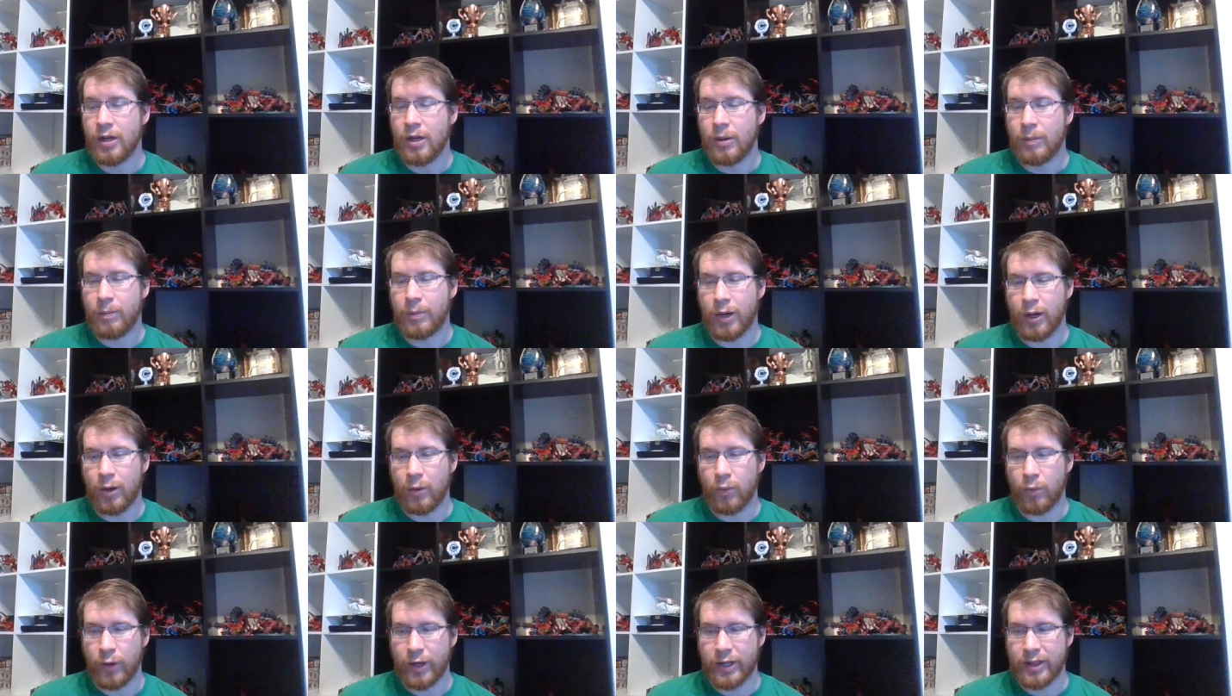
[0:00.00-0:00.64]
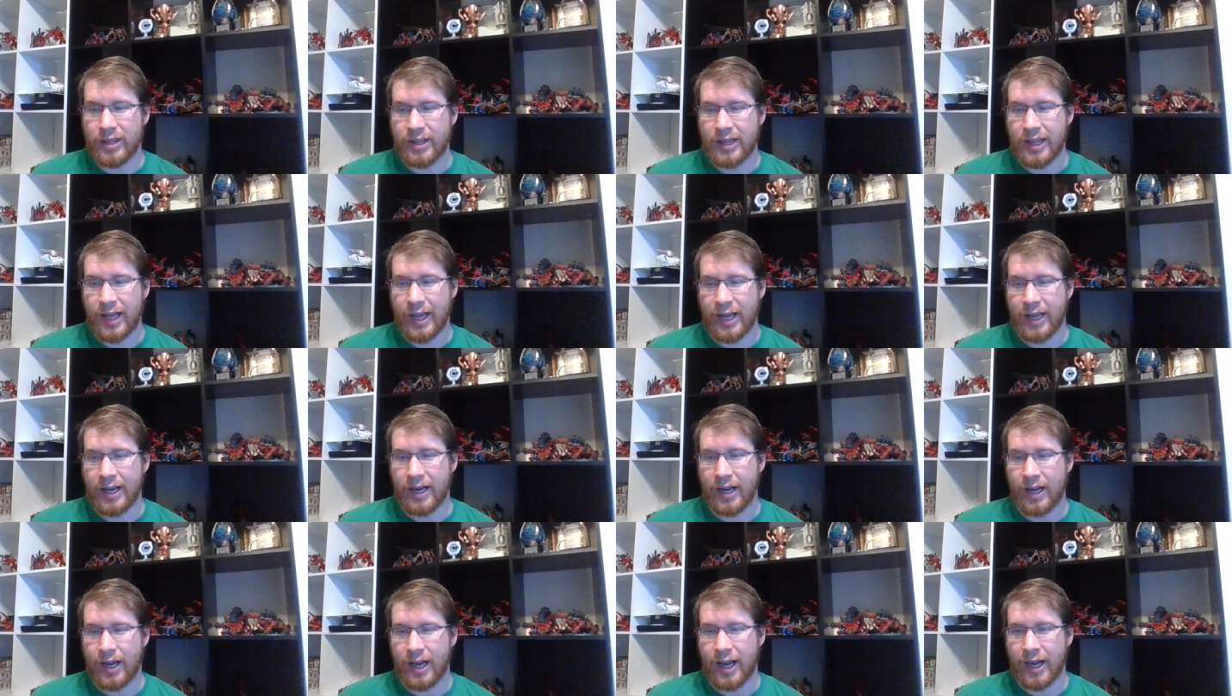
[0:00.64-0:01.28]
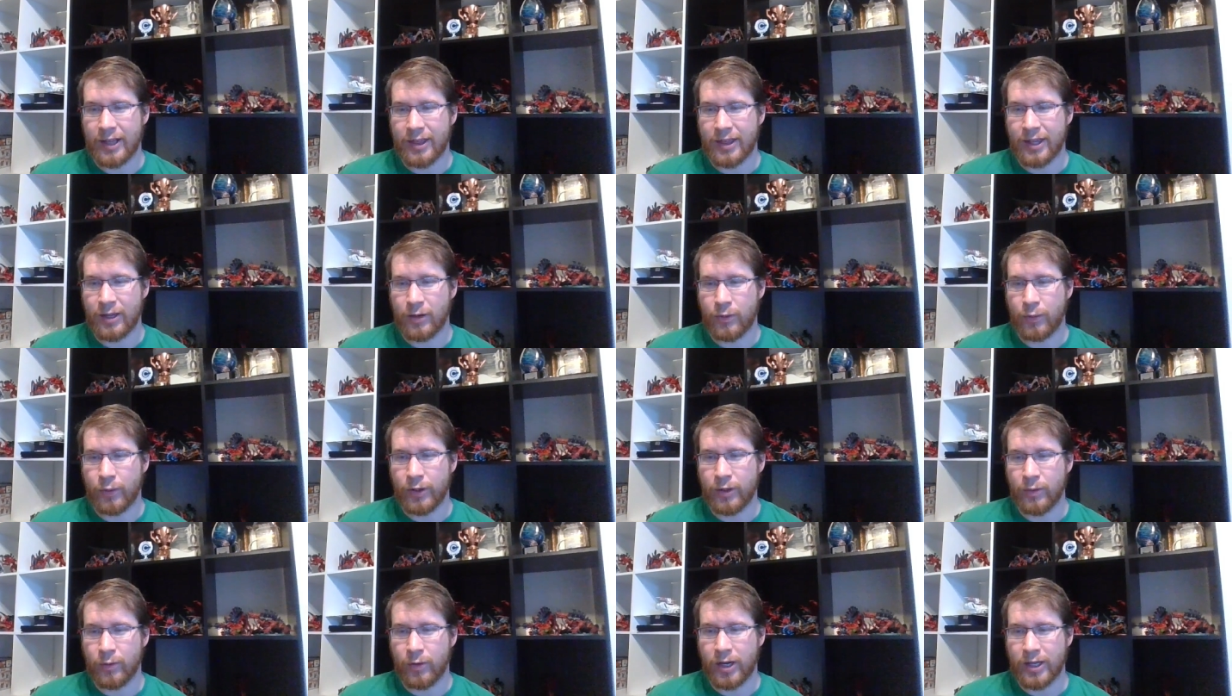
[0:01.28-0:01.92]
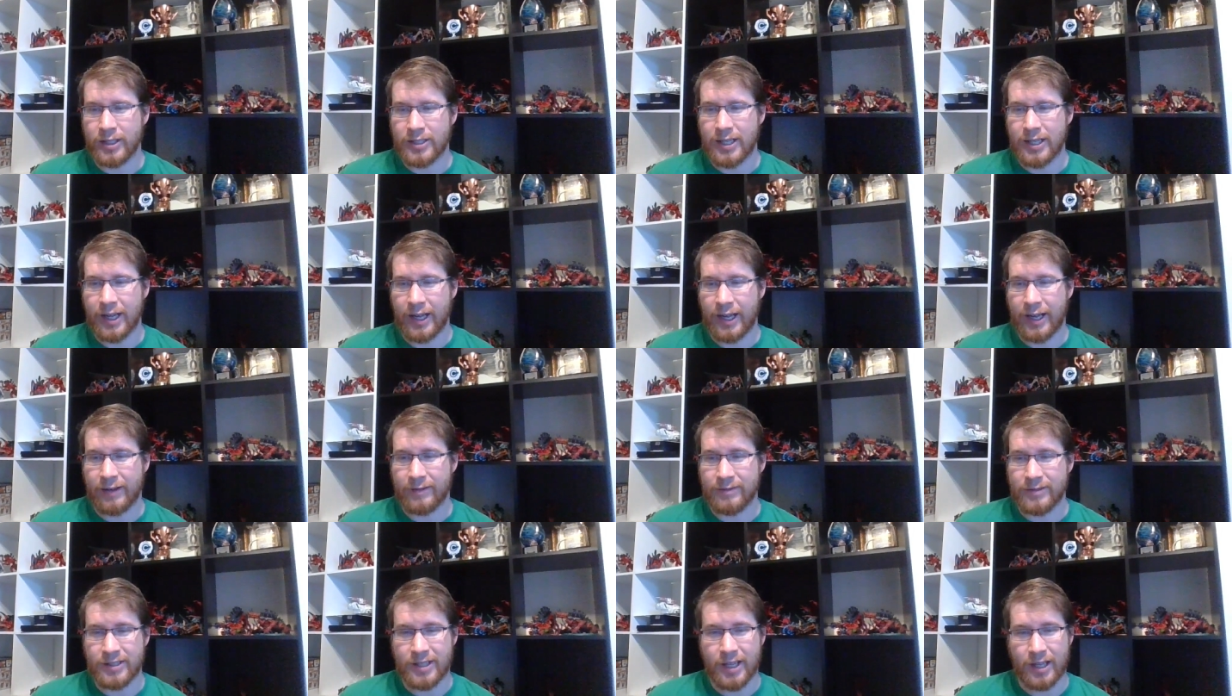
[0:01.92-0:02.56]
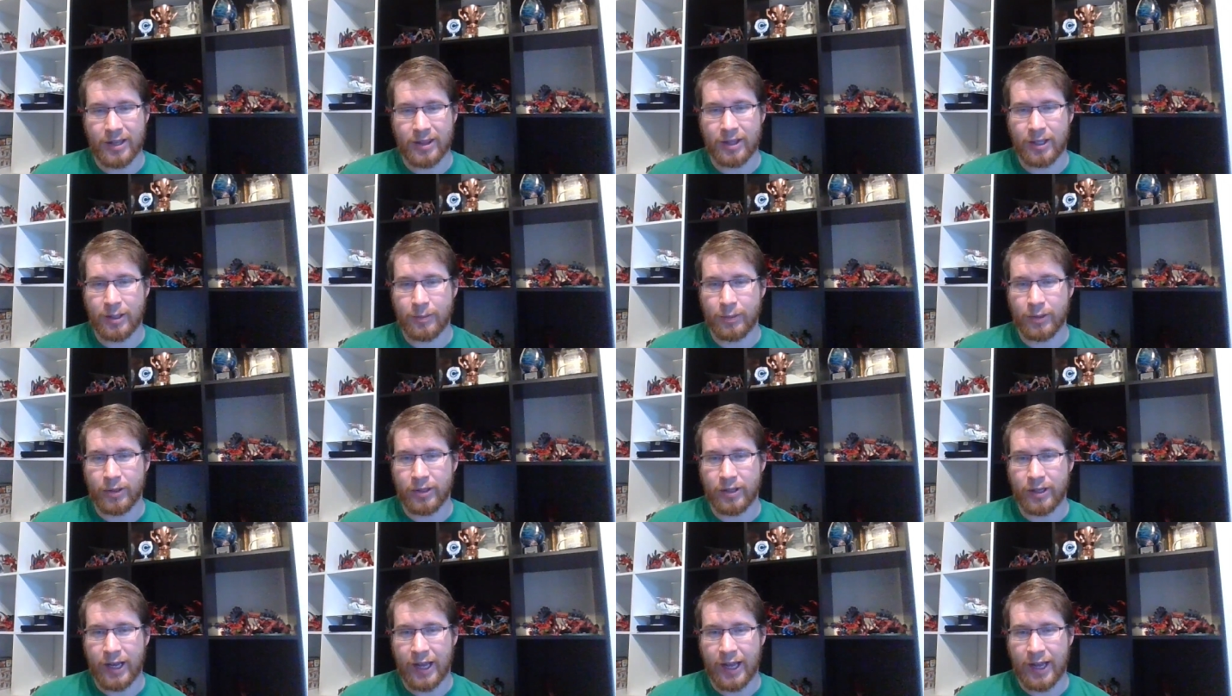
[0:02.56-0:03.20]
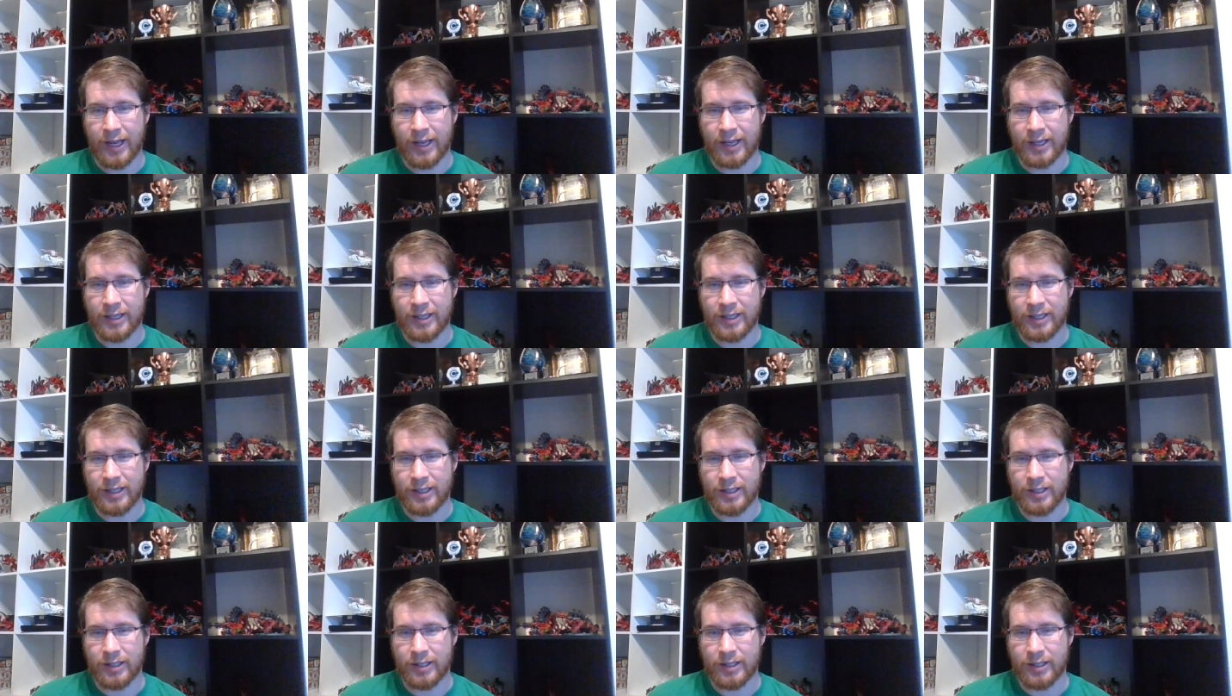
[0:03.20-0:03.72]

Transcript: But with that, I think we want to have Death Leaper and